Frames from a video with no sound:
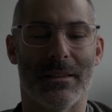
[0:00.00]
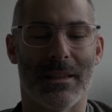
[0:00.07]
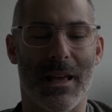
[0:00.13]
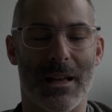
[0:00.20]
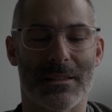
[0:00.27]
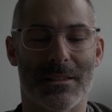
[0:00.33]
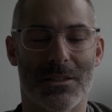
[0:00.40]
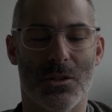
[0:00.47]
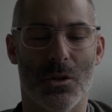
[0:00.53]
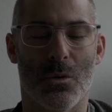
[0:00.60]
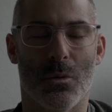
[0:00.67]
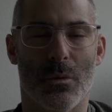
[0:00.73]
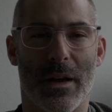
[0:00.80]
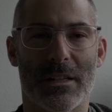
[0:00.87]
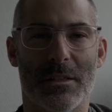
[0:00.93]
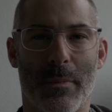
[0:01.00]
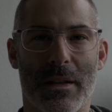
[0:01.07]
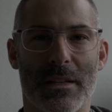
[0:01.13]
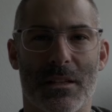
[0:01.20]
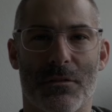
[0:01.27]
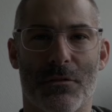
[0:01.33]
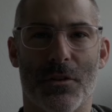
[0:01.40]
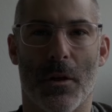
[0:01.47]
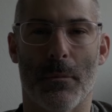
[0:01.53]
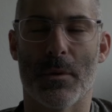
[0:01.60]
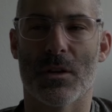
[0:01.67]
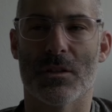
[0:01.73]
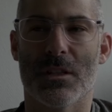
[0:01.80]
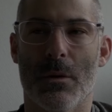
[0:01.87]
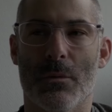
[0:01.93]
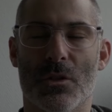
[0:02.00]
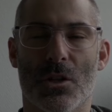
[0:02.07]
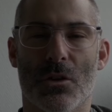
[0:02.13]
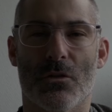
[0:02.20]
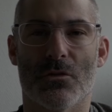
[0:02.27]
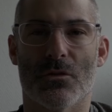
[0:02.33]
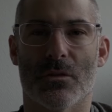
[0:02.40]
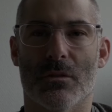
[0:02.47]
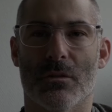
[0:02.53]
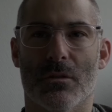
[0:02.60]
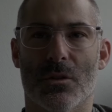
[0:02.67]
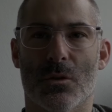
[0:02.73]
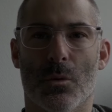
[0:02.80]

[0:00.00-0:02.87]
That's still expensive, you know, because they were £220